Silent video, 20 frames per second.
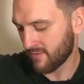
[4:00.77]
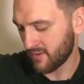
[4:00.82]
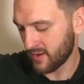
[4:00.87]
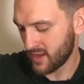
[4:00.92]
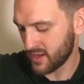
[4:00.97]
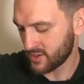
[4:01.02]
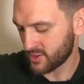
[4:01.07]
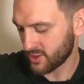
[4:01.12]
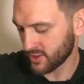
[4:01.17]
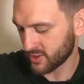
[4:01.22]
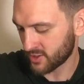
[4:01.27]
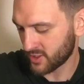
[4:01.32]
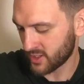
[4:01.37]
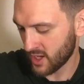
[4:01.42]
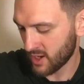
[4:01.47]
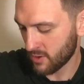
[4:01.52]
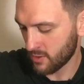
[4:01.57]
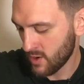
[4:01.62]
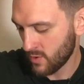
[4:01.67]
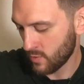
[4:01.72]
an inch or
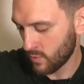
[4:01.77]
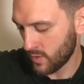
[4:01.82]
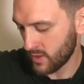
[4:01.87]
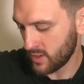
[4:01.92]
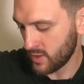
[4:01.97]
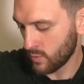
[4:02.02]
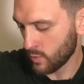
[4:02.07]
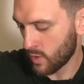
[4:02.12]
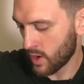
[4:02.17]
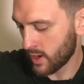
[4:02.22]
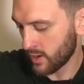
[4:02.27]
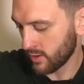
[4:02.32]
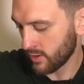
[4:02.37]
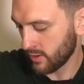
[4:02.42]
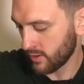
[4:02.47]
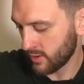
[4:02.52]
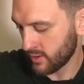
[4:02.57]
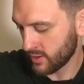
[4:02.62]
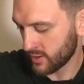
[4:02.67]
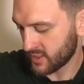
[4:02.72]
so when you
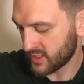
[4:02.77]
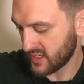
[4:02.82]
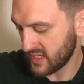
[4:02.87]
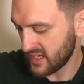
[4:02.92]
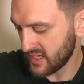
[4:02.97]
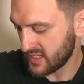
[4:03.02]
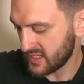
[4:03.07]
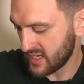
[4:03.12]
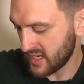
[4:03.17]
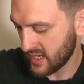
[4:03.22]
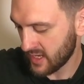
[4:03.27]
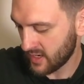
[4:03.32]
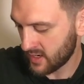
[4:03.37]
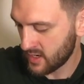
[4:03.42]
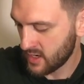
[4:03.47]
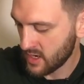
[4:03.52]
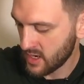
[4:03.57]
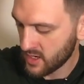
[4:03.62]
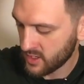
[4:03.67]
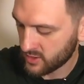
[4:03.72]
water your seeds in.